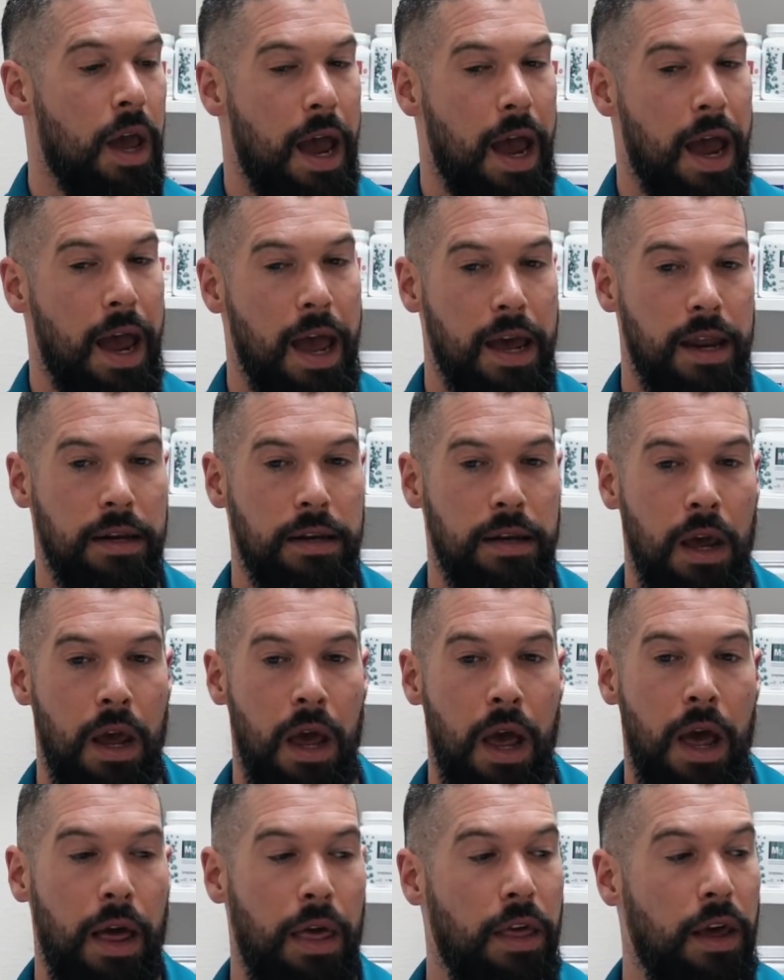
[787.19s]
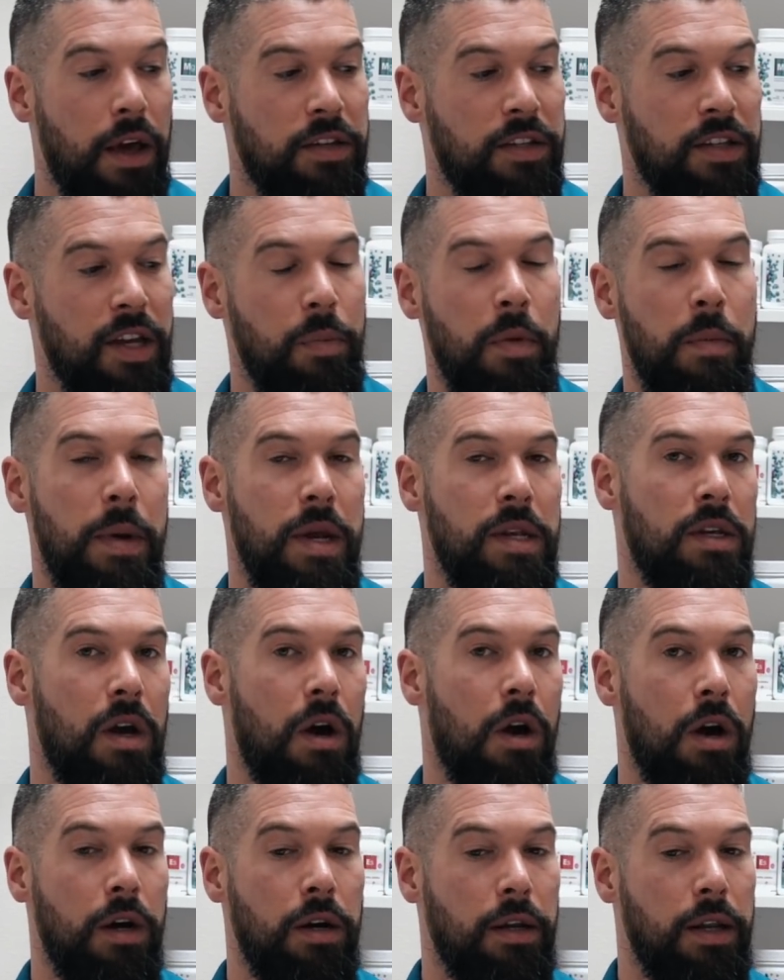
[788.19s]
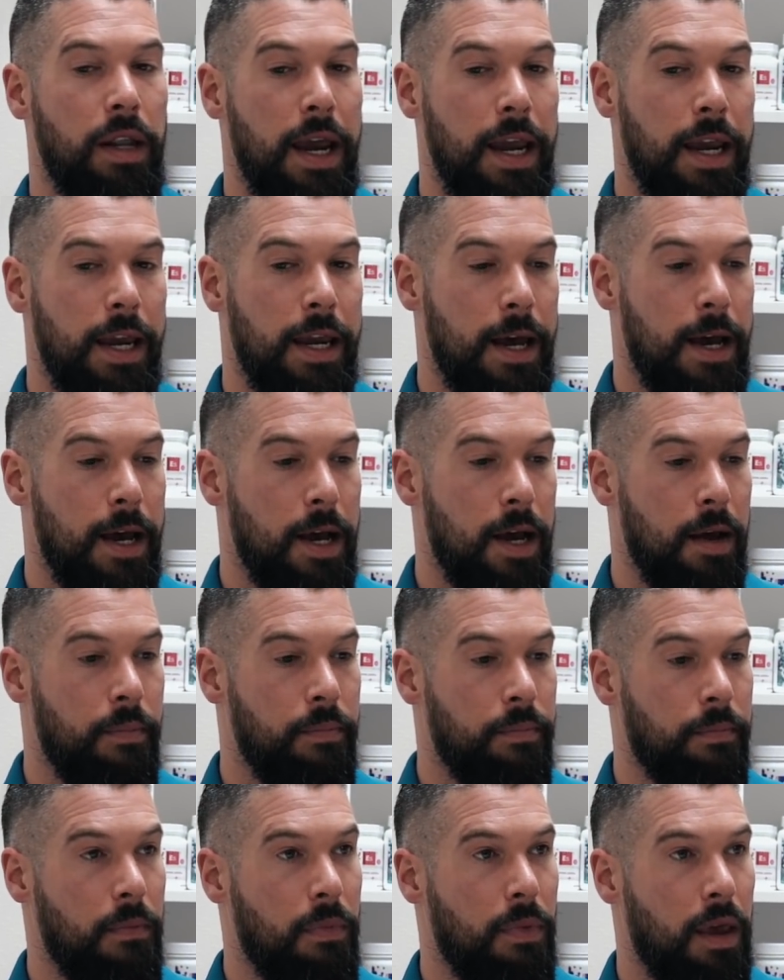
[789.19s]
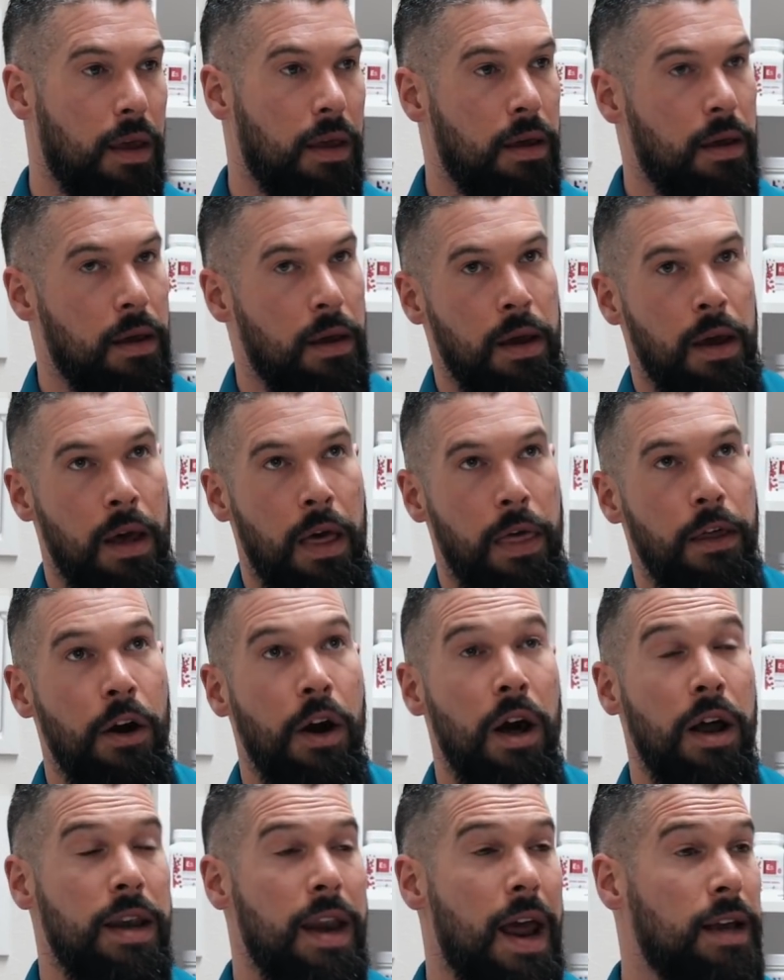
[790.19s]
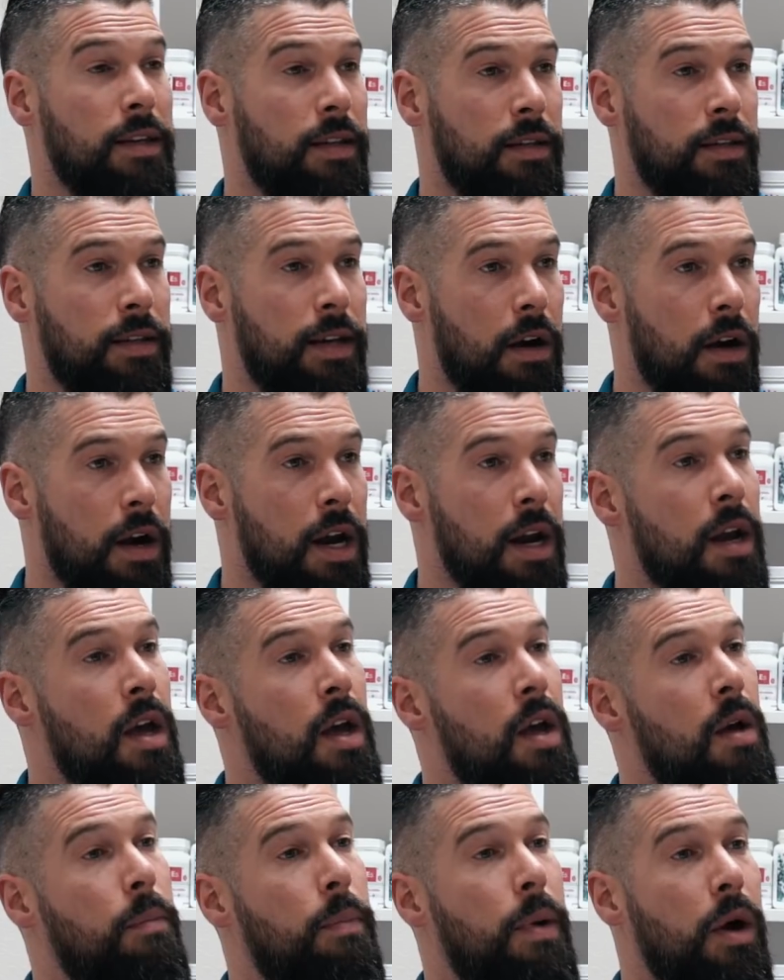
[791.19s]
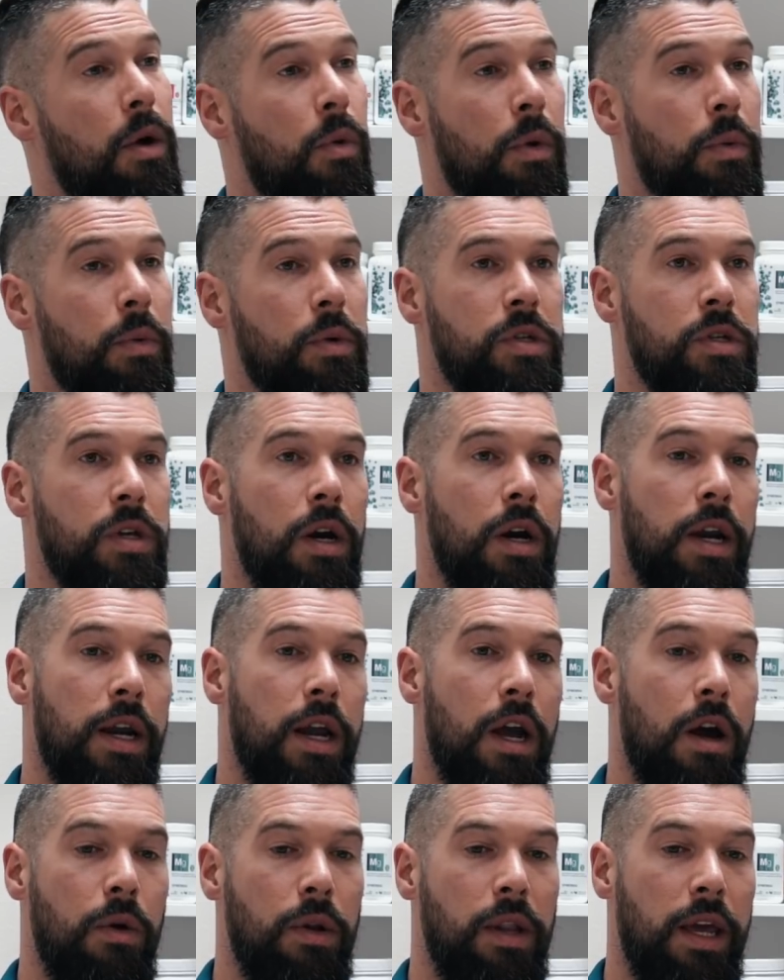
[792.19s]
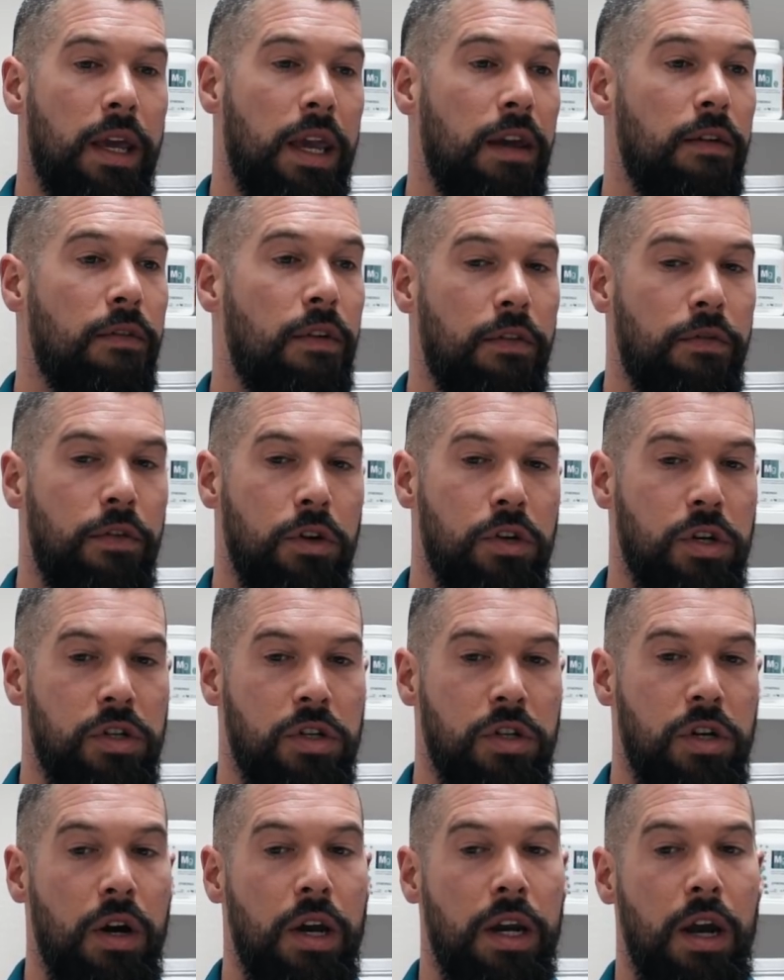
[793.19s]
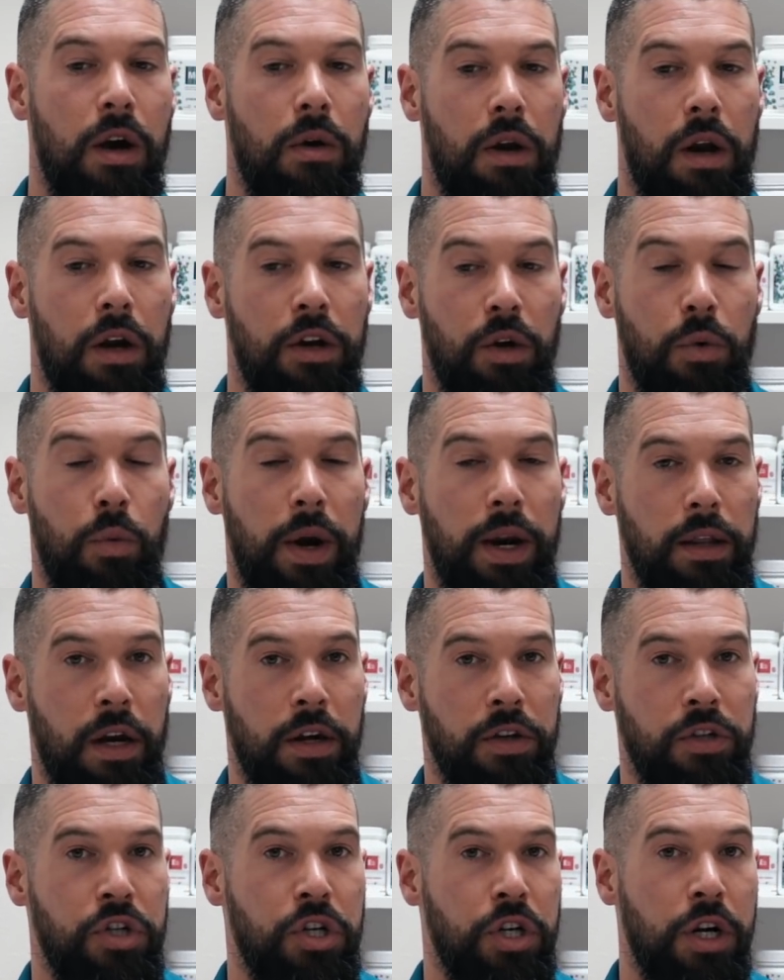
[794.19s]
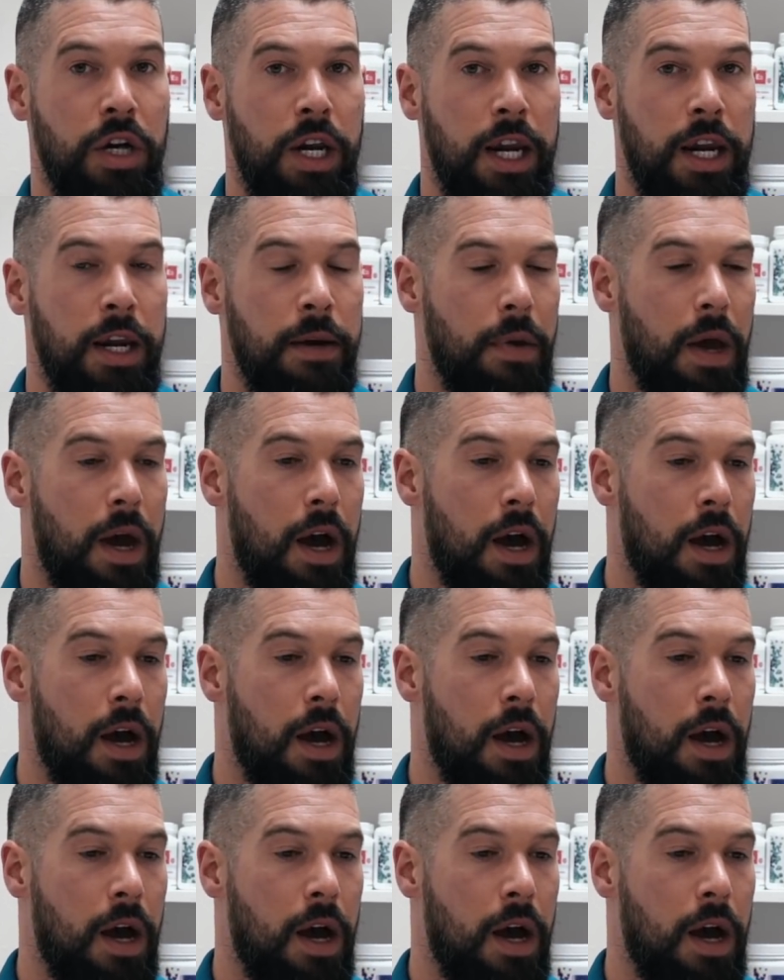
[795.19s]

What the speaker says: And supplements aren't like they're not necessary. Yeah. But when we're starting out, like even if you're just starting out on your weight loss journey,